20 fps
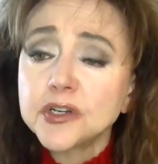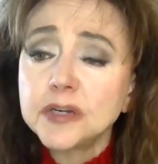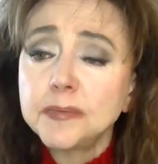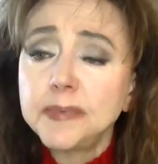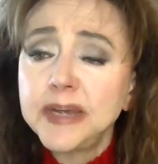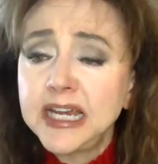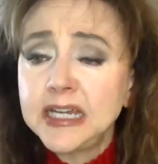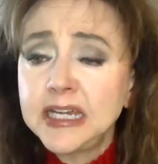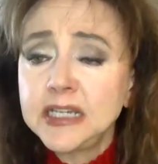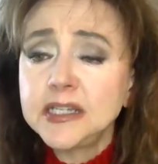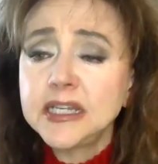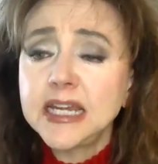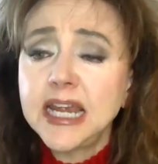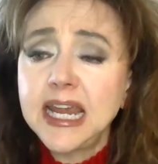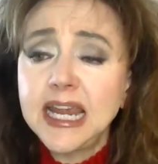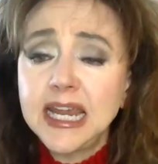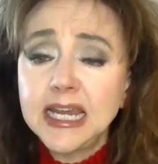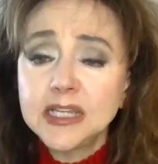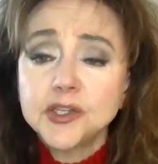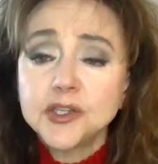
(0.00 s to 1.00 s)
Kabay
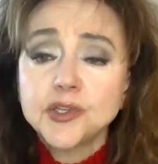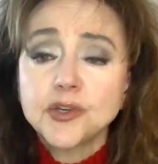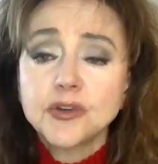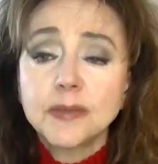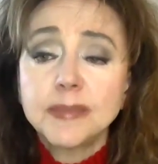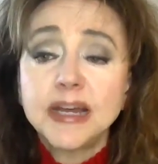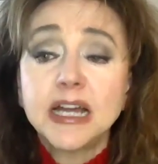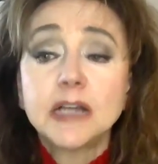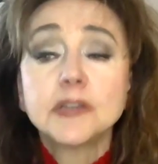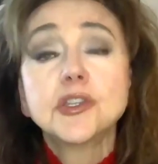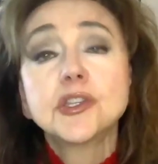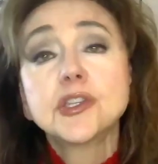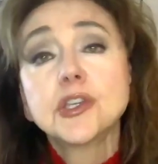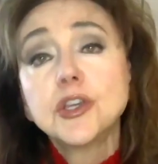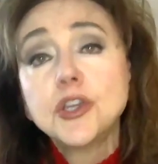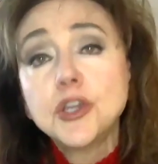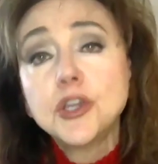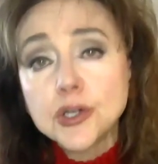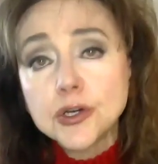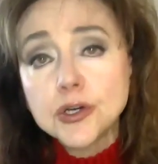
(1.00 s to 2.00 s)
to answer about
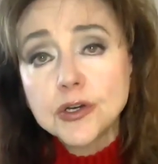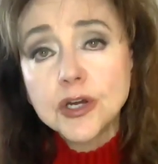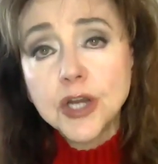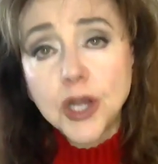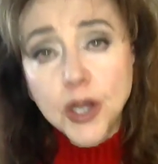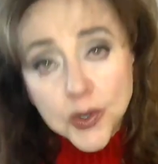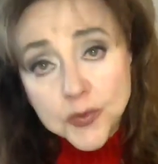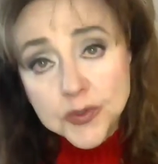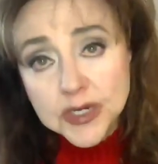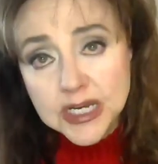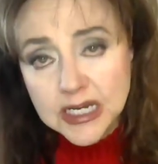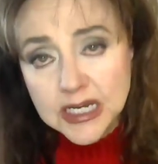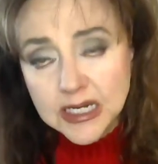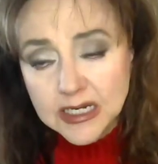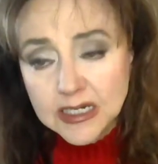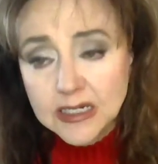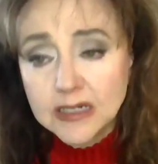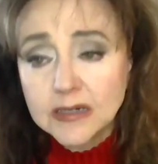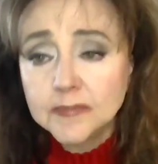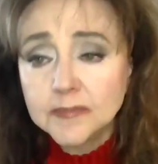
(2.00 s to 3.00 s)
secure
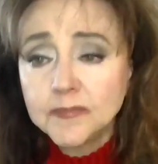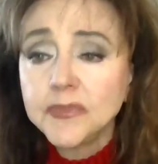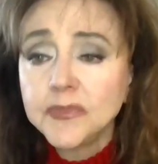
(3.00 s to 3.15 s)
coding